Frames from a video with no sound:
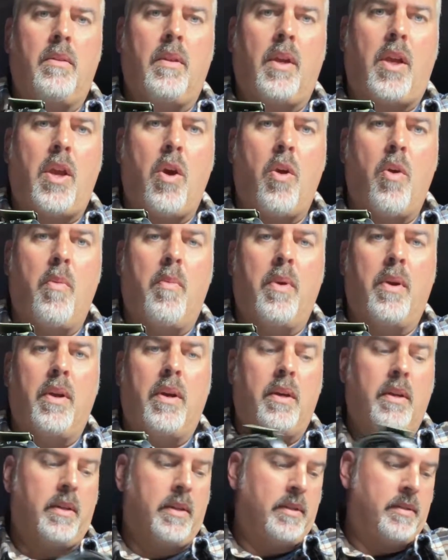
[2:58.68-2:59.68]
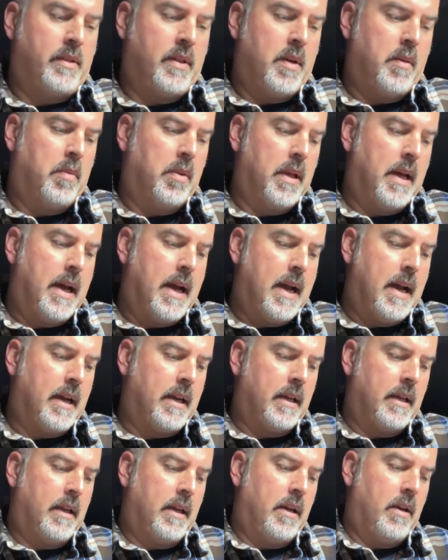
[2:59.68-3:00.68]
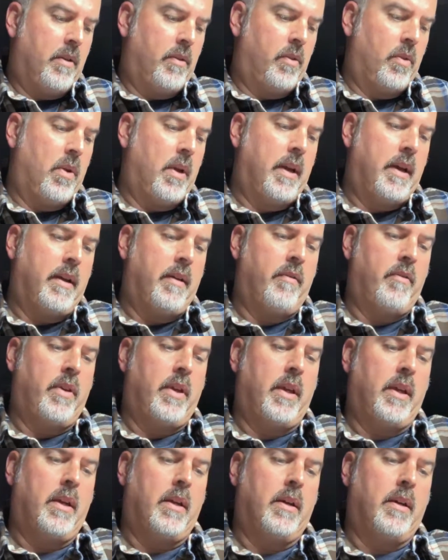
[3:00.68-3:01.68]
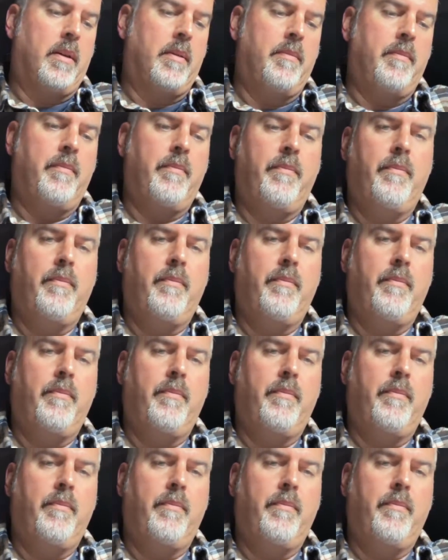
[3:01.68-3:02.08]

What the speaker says: The Cobra is in a black, and I also have a